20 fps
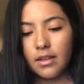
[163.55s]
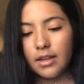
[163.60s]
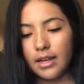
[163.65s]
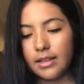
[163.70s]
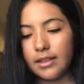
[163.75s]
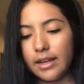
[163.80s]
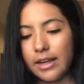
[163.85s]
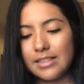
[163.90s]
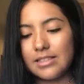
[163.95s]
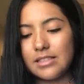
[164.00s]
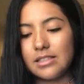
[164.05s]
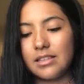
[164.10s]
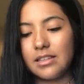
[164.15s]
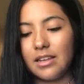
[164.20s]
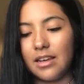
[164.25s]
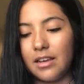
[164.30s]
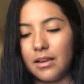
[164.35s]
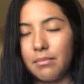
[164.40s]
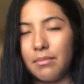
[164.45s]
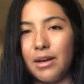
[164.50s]
And that's
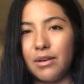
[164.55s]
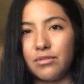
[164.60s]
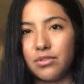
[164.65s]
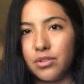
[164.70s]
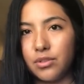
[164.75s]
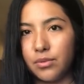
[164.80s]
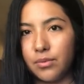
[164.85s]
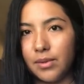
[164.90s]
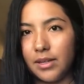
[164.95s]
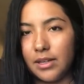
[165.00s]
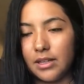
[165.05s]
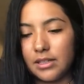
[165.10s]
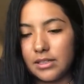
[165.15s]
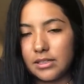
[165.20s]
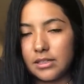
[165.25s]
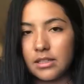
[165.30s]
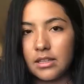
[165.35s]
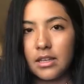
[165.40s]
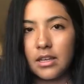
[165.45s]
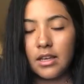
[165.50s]
like about 2 weeks.